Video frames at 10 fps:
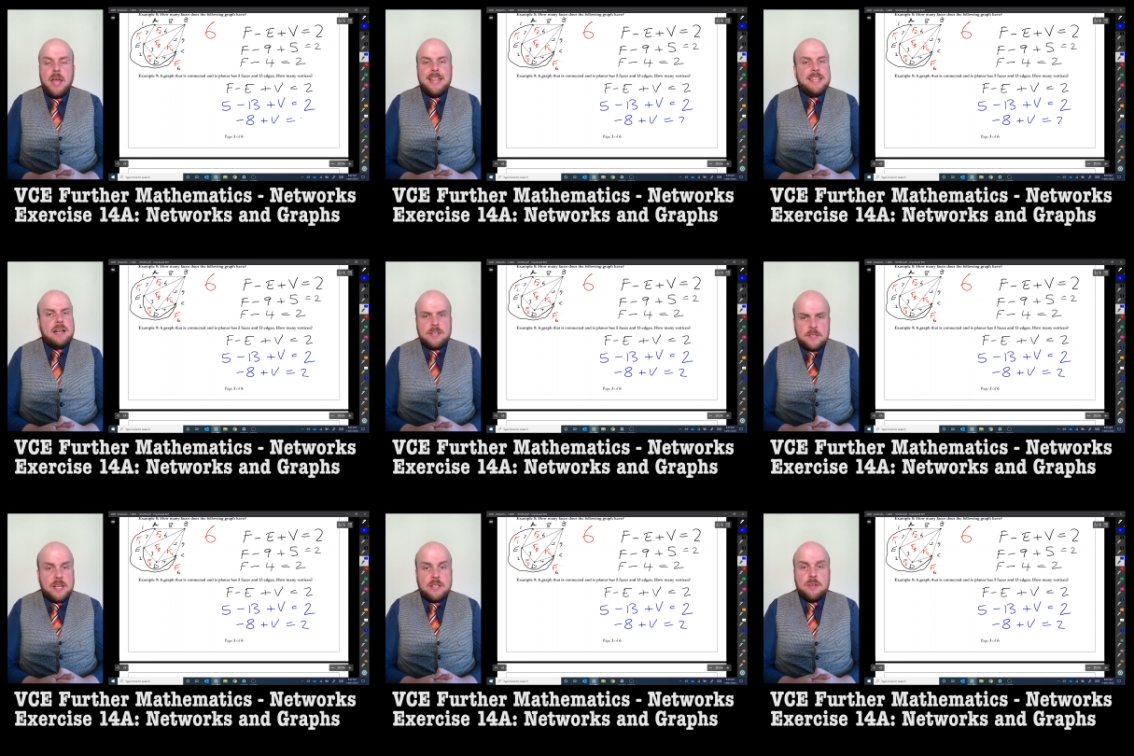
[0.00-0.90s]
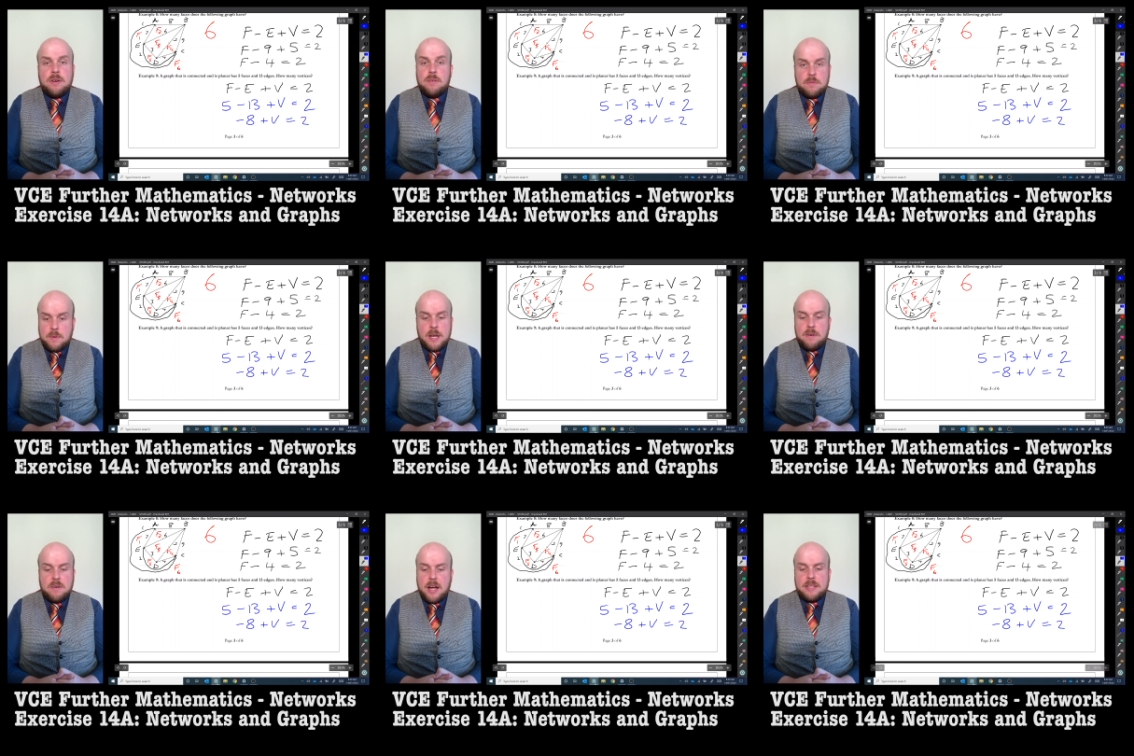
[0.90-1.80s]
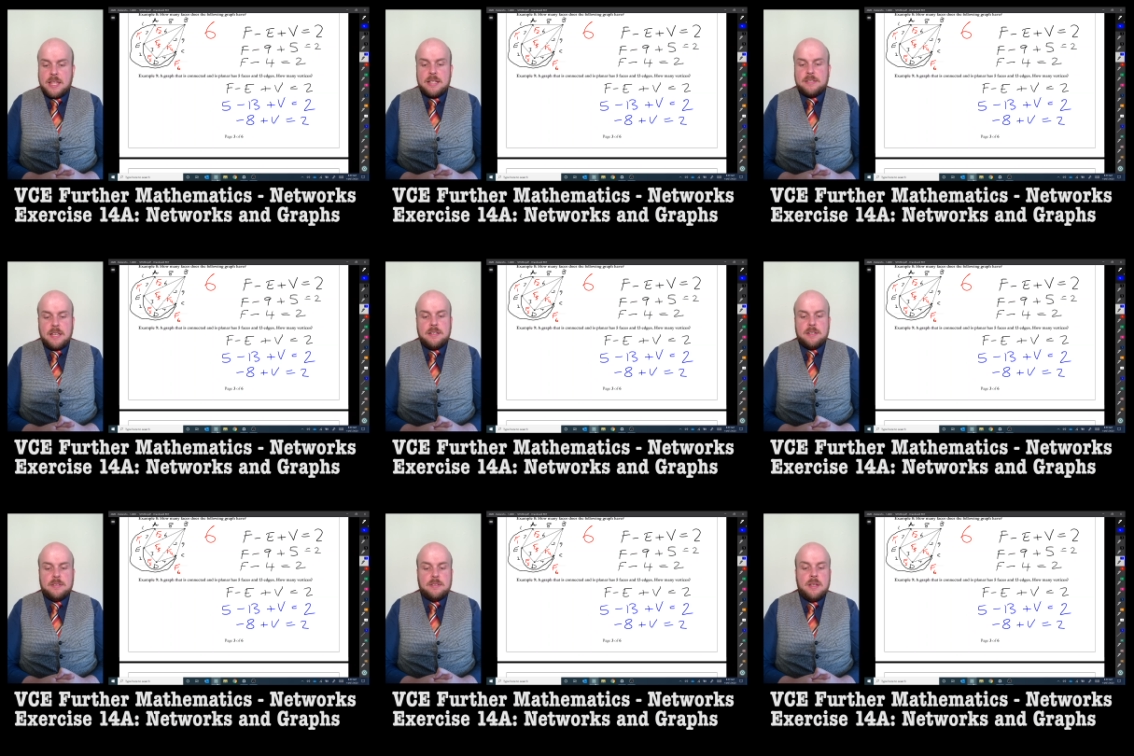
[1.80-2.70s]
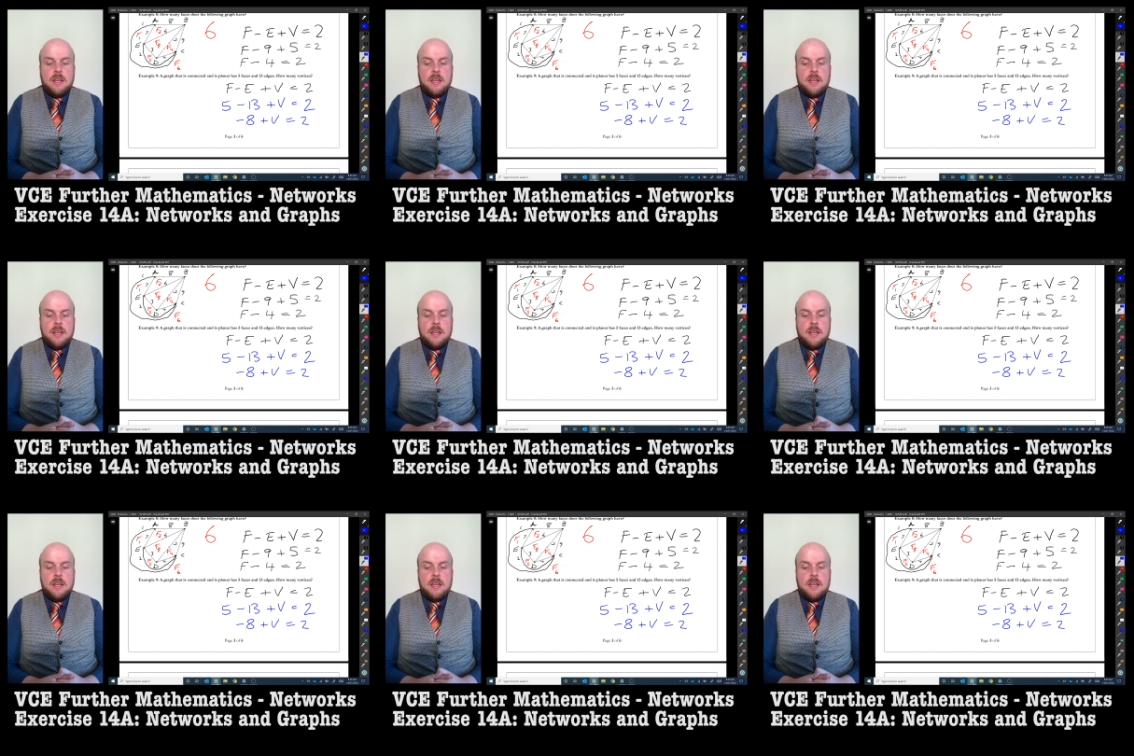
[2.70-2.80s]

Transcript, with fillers: And then I just need to rewrite that sentence.